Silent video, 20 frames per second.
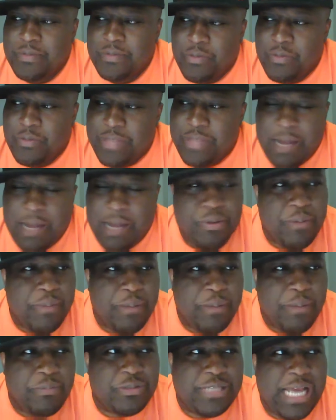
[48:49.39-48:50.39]
without putting
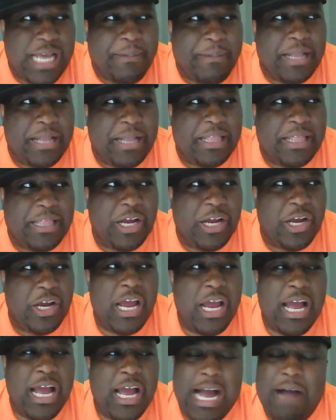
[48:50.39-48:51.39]
people's name out there,
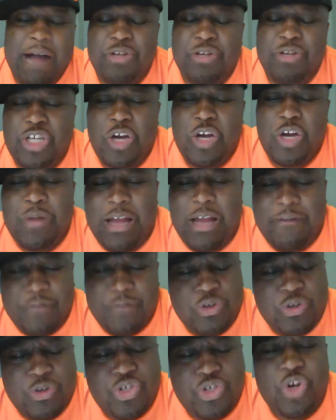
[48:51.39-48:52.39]
I was told when I
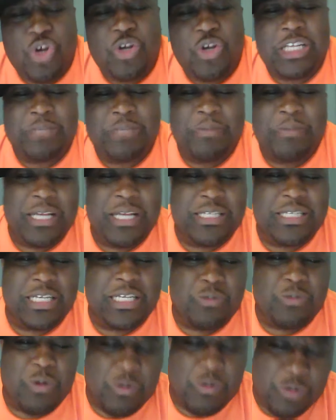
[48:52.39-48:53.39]
first started this
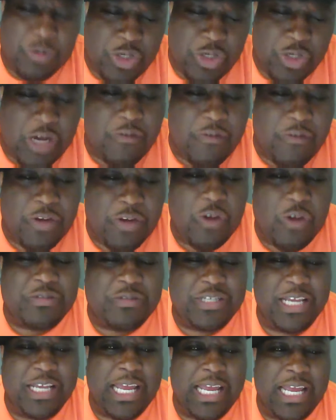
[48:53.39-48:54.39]
business, covering
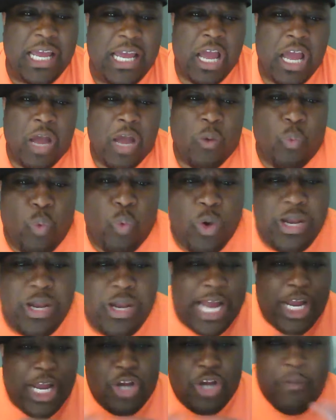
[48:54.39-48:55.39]
UFC, we're
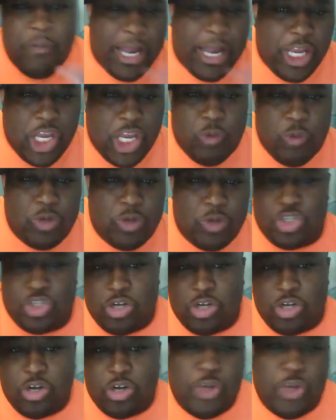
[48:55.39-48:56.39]
not here to make you a
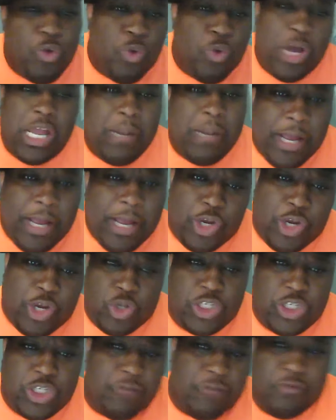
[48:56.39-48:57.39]
star. You got to make
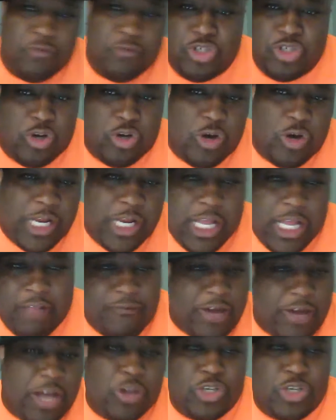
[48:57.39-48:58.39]
yourself a star and get the
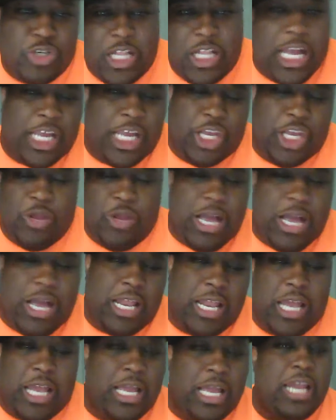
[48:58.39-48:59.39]
fighters to like you, yada,
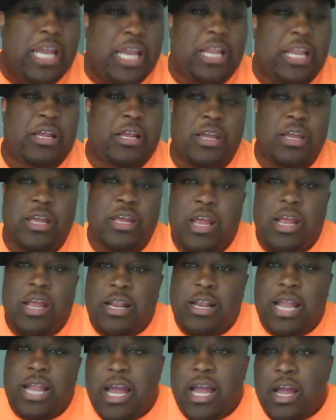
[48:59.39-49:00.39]
yada, yada.
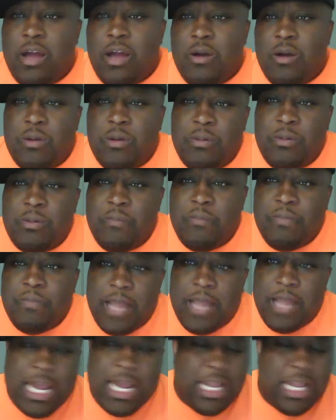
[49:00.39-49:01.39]
Now, I